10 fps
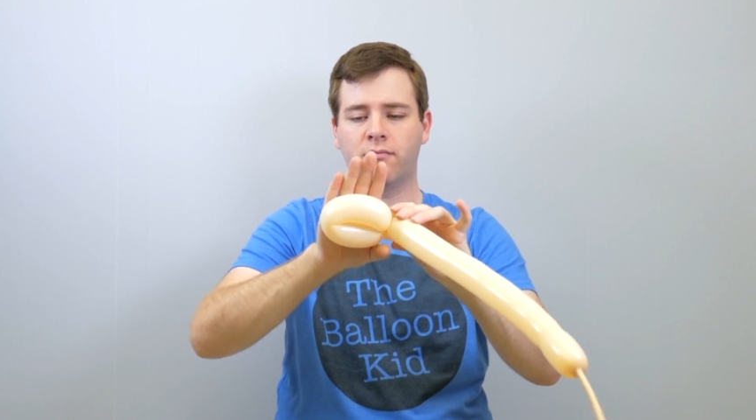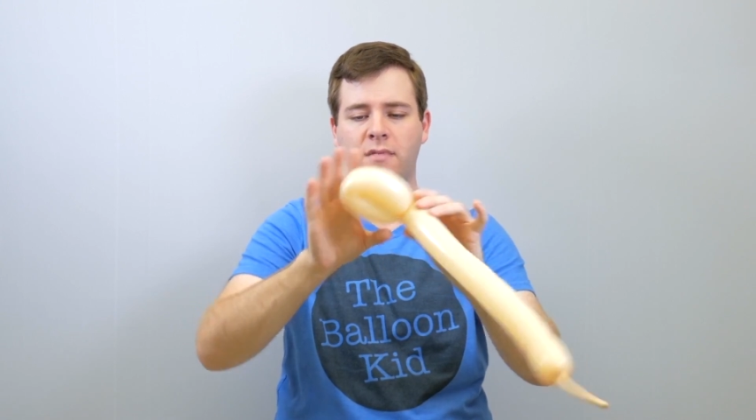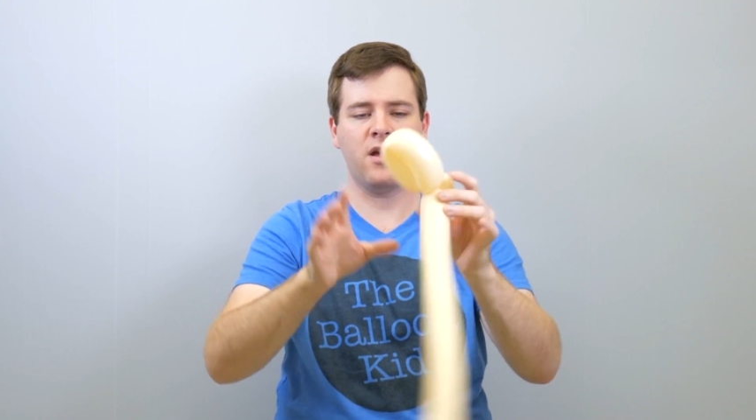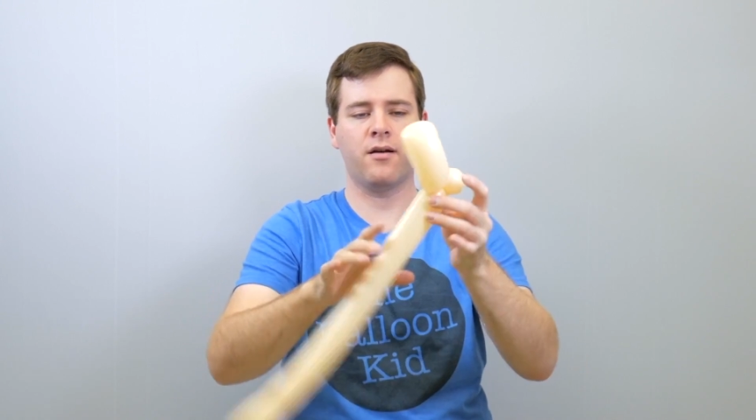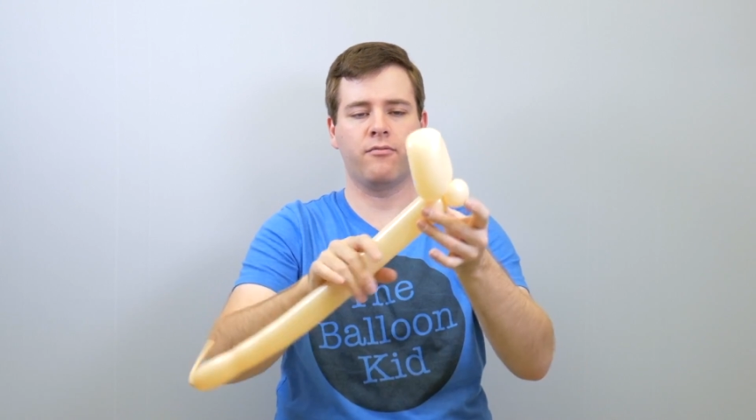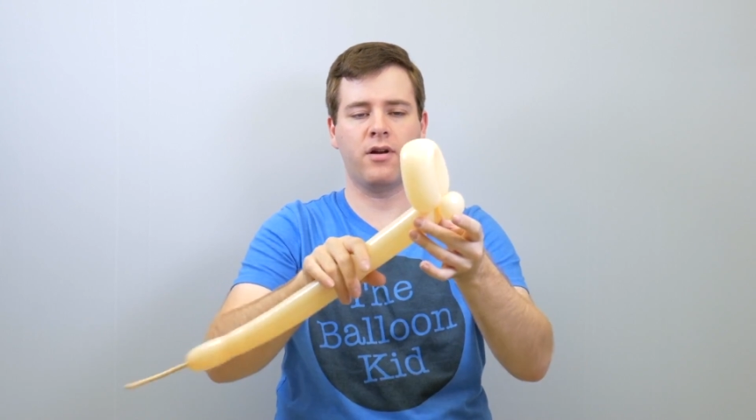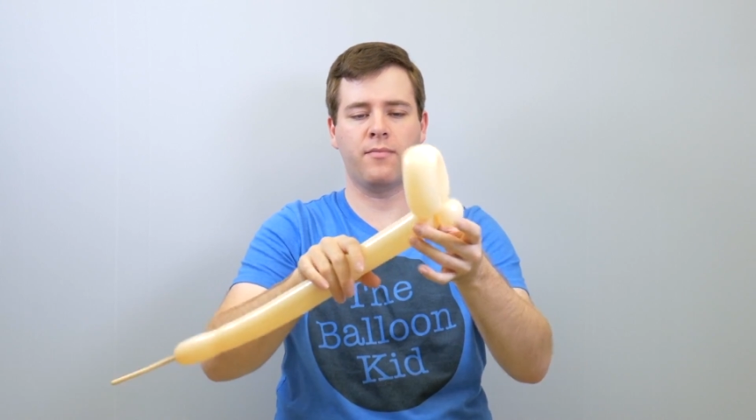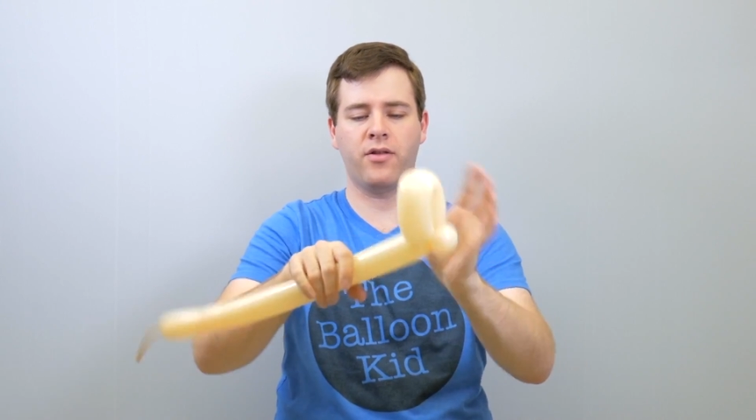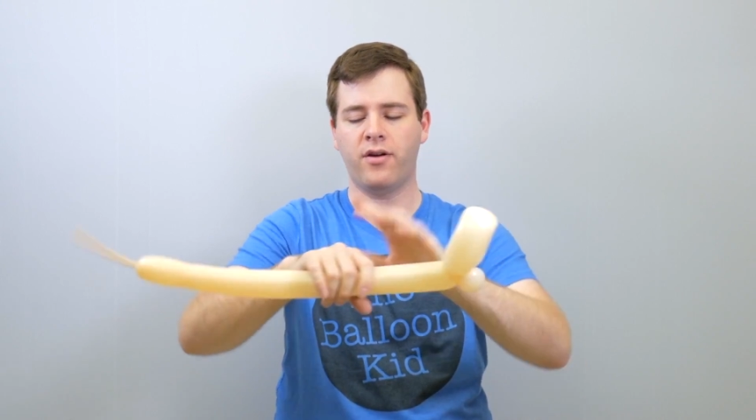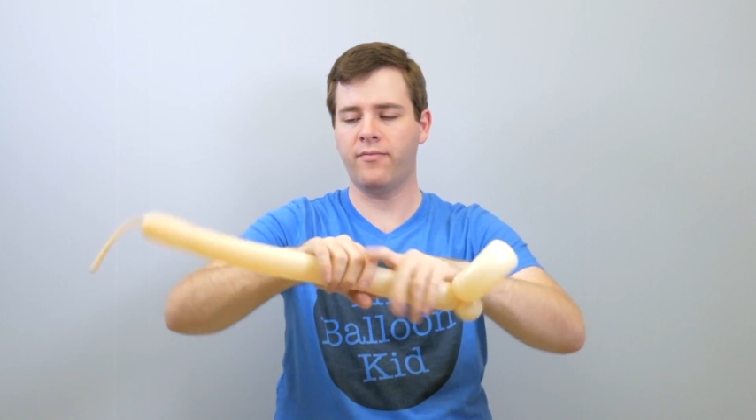Yeah, right
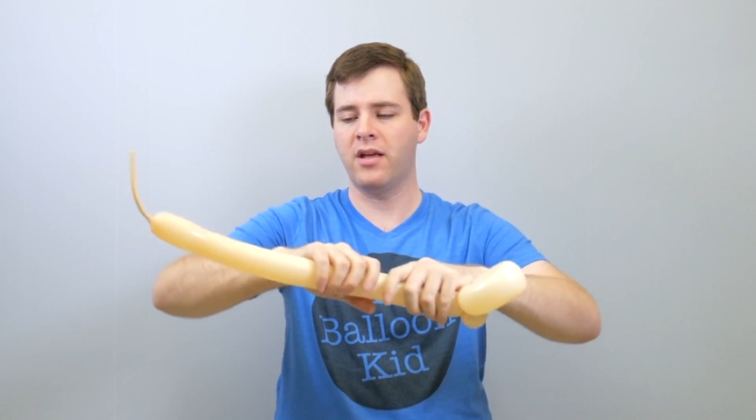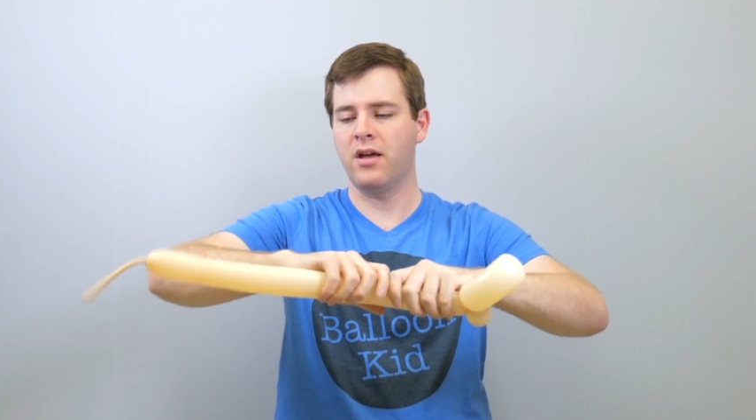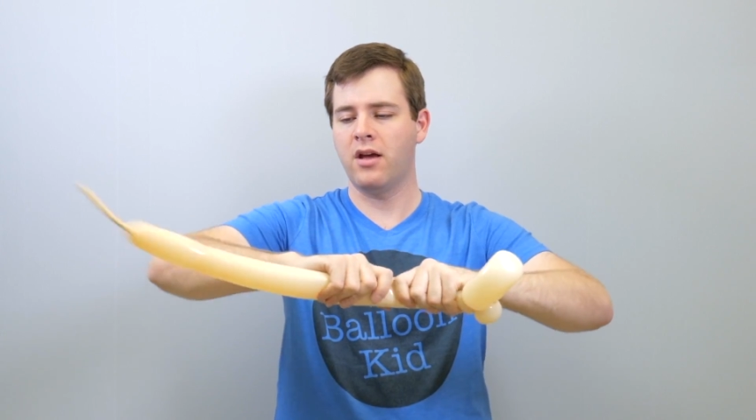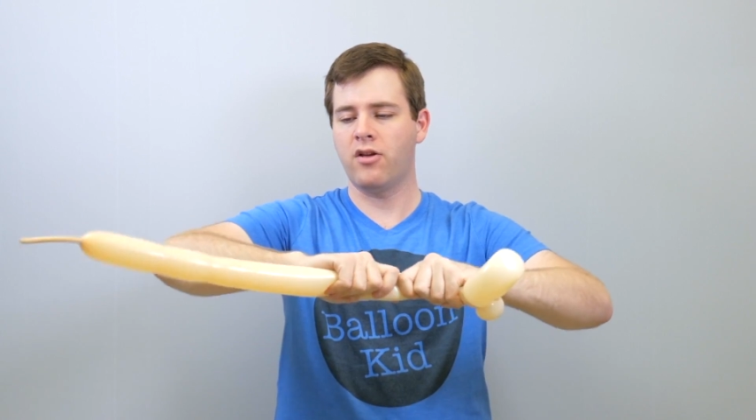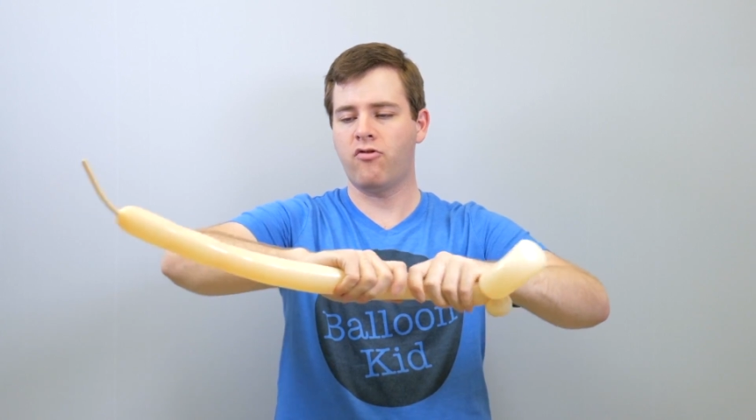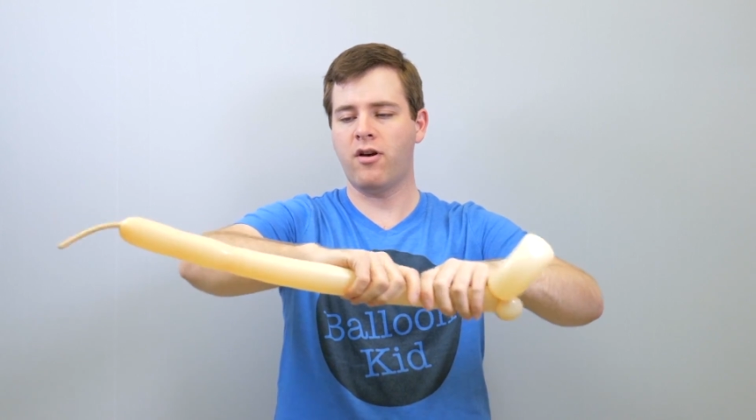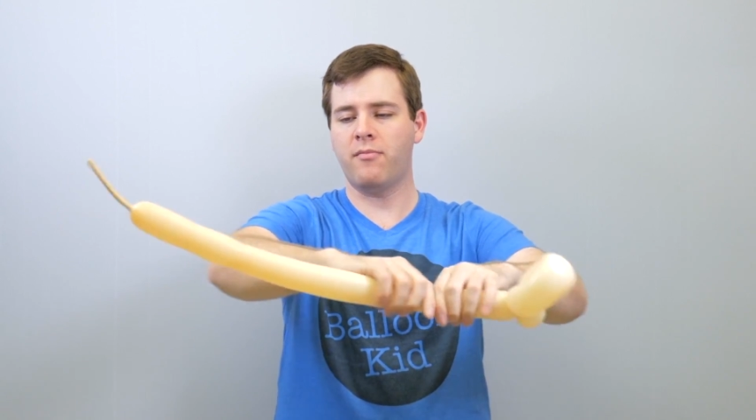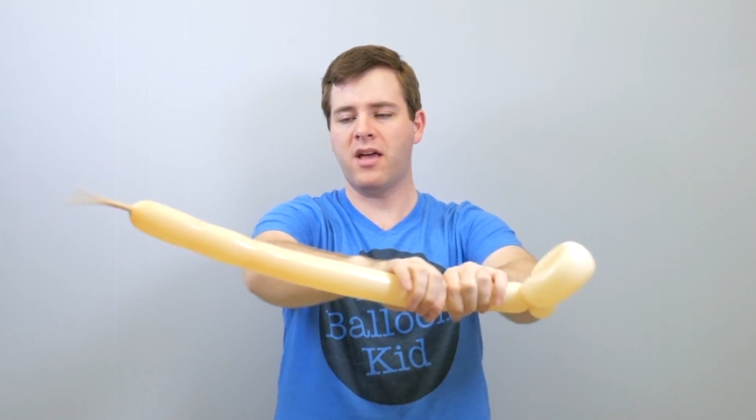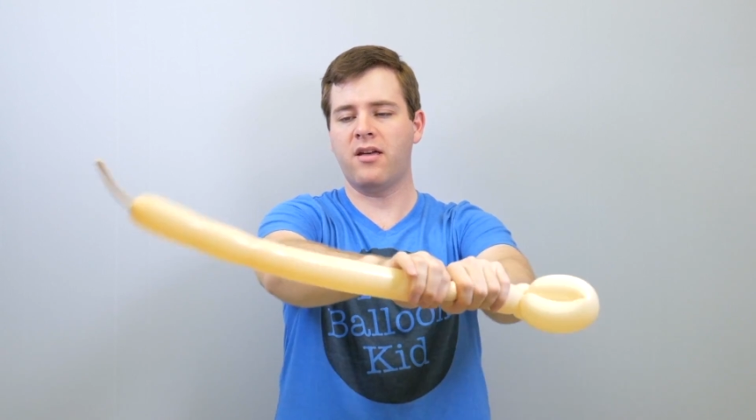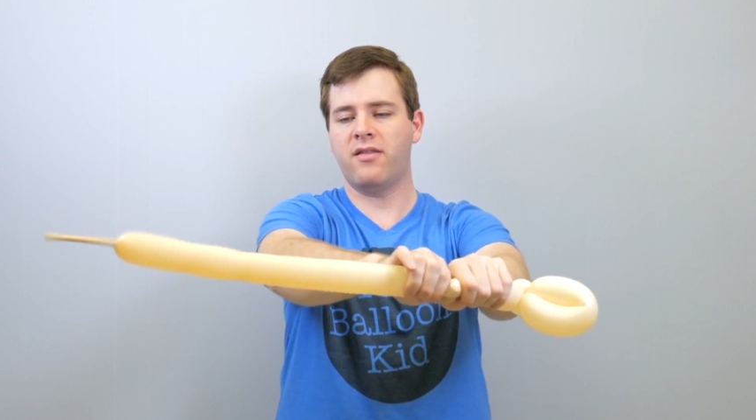about there.
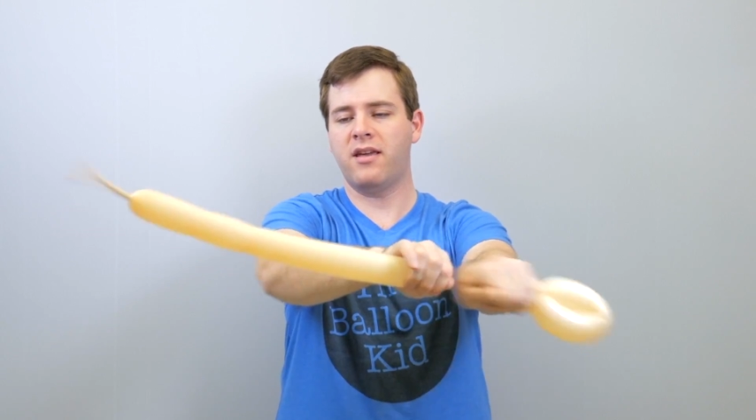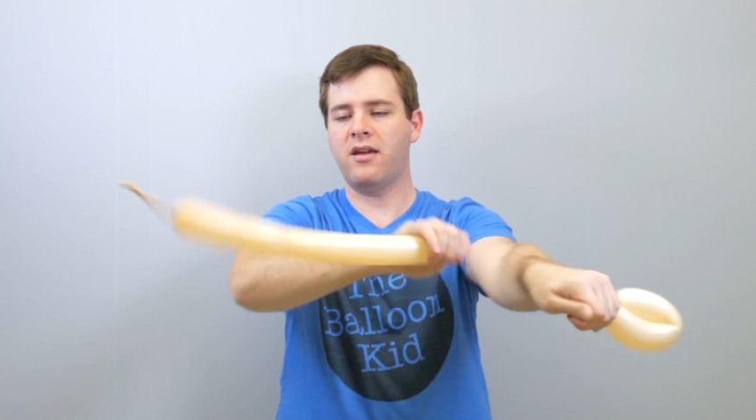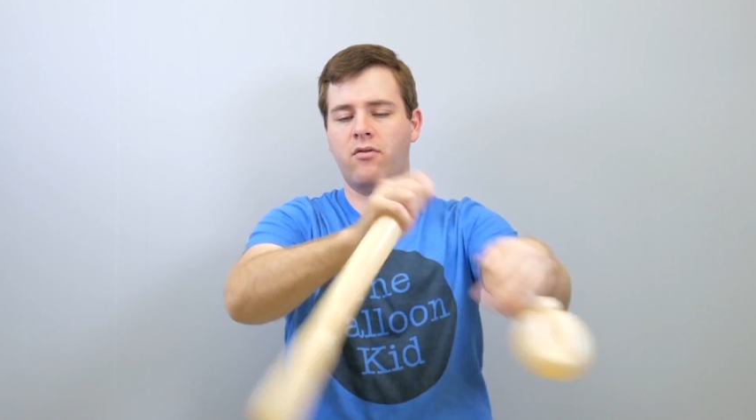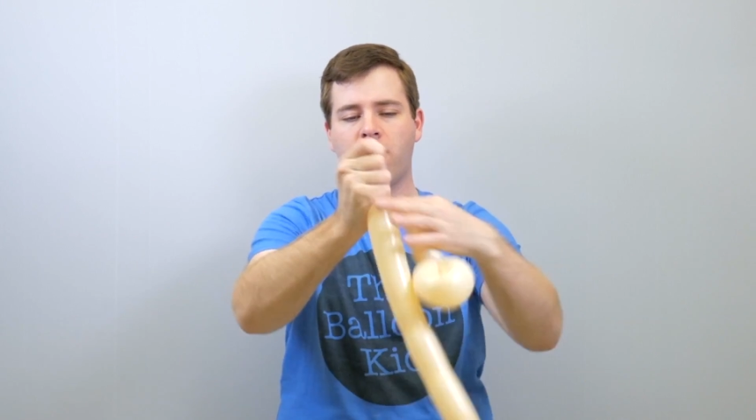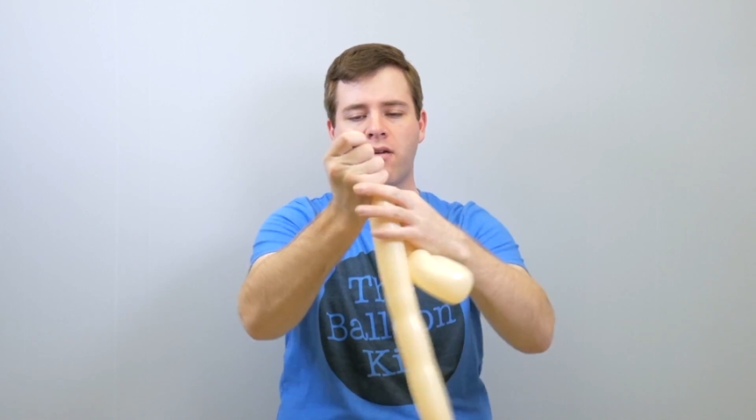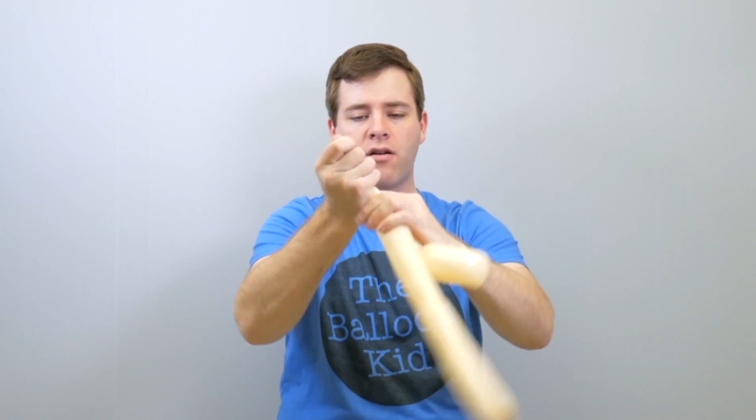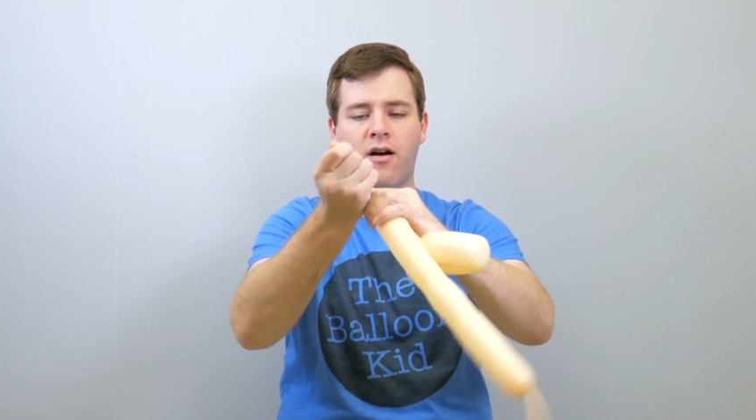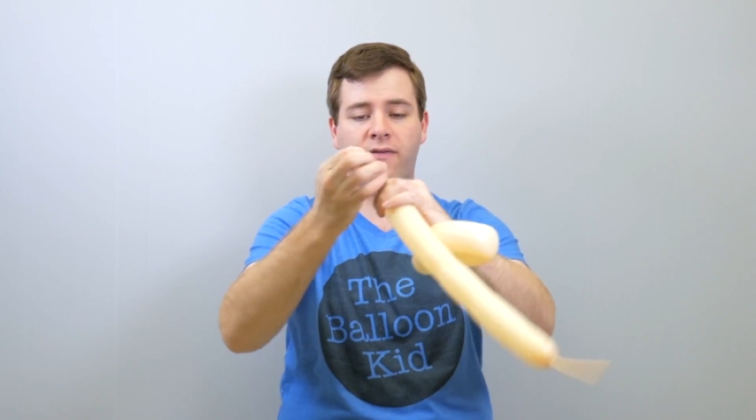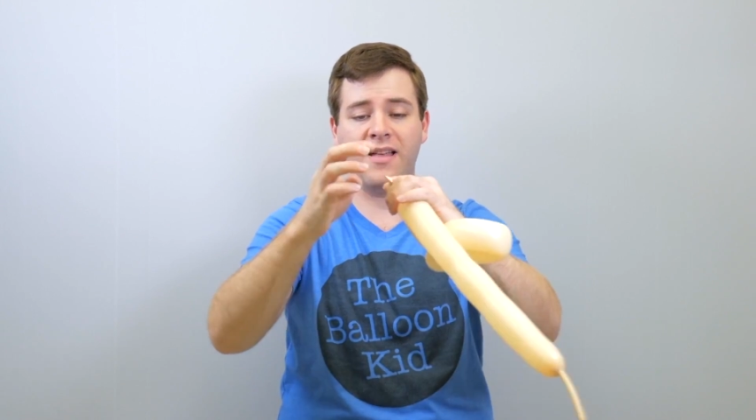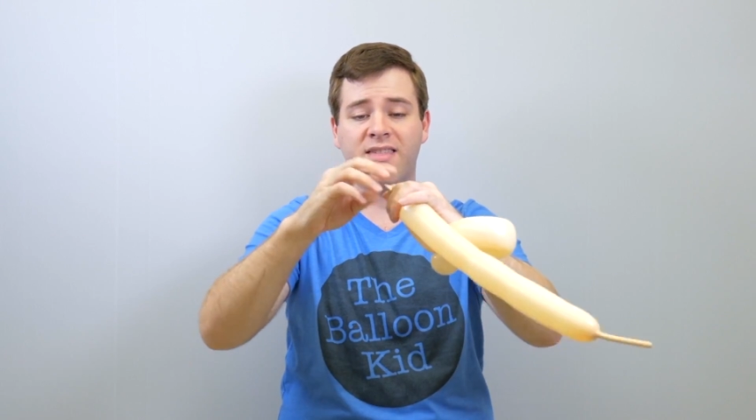trim the rest
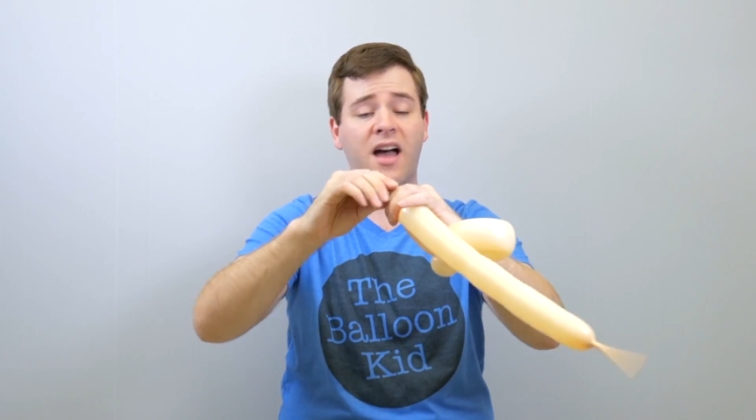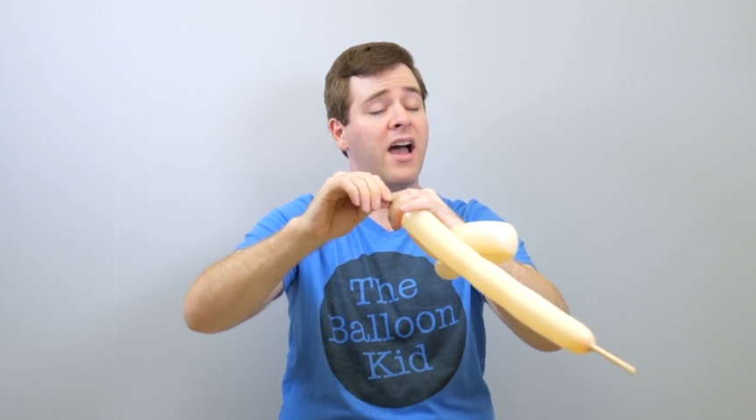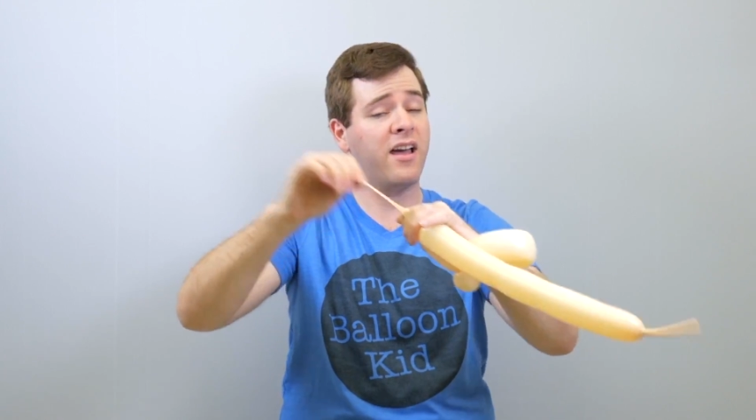off and tie,